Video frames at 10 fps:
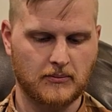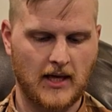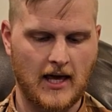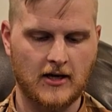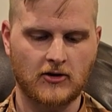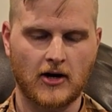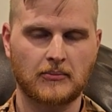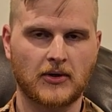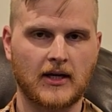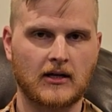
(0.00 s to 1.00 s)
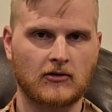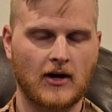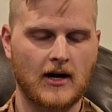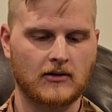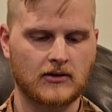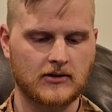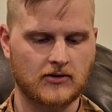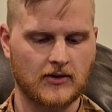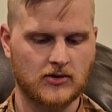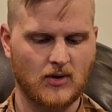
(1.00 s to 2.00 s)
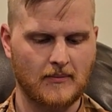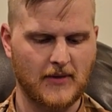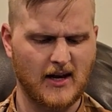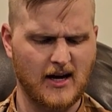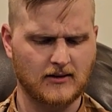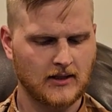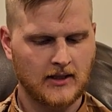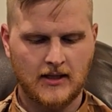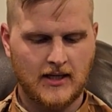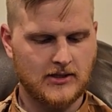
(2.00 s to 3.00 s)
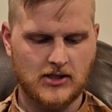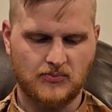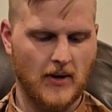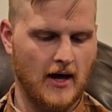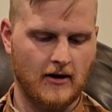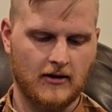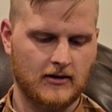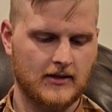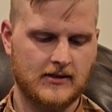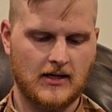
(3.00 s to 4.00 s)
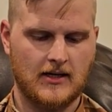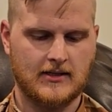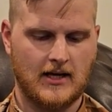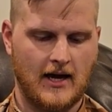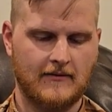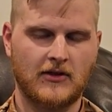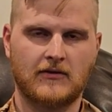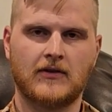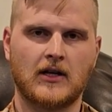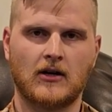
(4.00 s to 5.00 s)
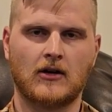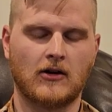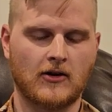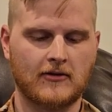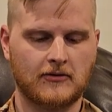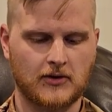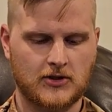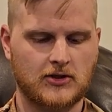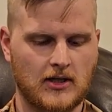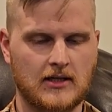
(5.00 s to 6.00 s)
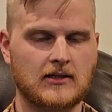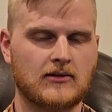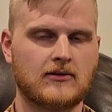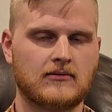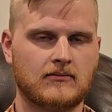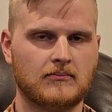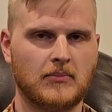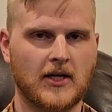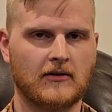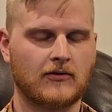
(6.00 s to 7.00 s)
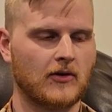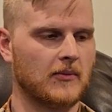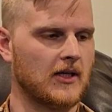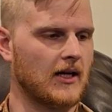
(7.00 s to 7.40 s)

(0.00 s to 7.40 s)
K grip laying around, and so I swapped that out. It's just better. It doesn't have the finger groove, which is big for me.